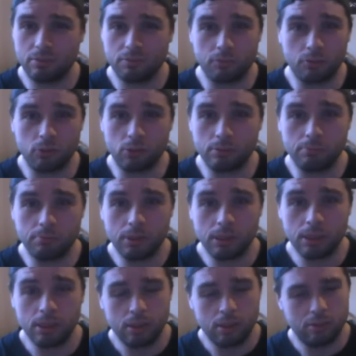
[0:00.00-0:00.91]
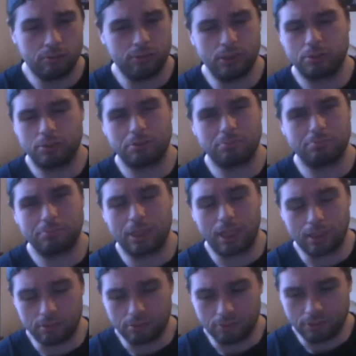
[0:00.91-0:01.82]
for them, which
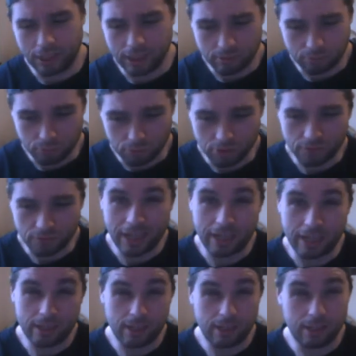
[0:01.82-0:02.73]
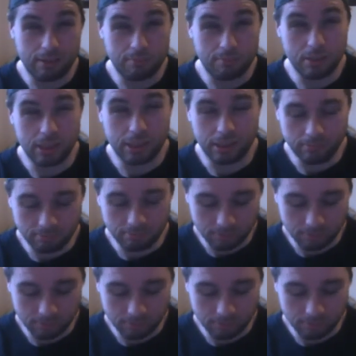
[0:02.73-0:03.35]
I don't think it's worth that kind of money.